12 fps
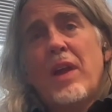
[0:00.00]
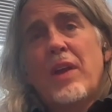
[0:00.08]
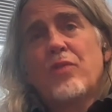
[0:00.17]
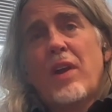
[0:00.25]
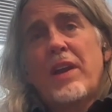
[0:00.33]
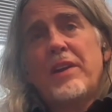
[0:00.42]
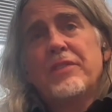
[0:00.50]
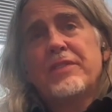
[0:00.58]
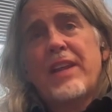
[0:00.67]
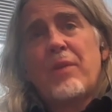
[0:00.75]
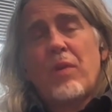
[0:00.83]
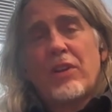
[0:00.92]
try to
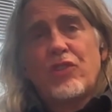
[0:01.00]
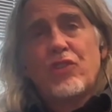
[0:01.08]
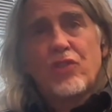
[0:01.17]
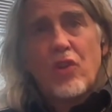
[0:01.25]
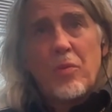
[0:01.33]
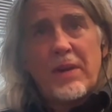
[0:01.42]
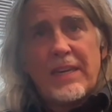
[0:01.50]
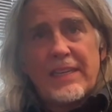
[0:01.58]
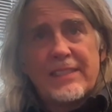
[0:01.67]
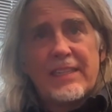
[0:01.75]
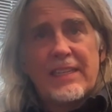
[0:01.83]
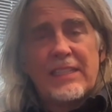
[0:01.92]
understand why so many
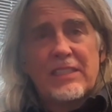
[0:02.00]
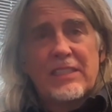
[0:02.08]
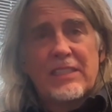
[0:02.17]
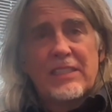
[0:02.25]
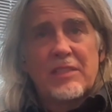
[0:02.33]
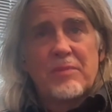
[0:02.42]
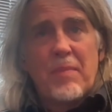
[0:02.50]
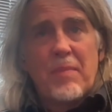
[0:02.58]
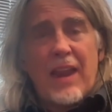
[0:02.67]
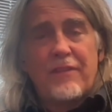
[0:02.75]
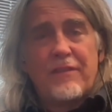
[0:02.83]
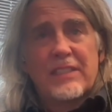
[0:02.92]
diseases
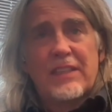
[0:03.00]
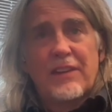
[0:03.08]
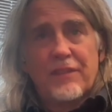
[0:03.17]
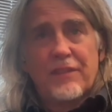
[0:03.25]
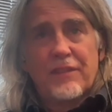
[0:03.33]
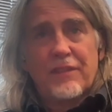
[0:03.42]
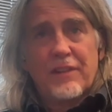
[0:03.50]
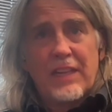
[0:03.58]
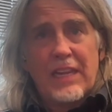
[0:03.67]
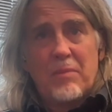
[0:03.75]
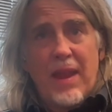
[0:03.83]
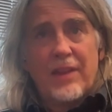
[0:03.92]
manifest differently in
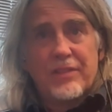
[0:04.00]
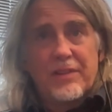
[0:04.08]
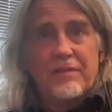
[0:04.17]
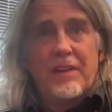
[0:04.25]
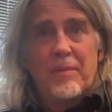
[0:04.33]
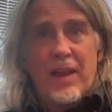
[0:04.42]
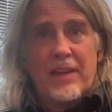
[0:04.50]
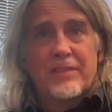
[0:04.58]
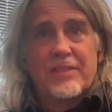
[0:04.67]
males and females.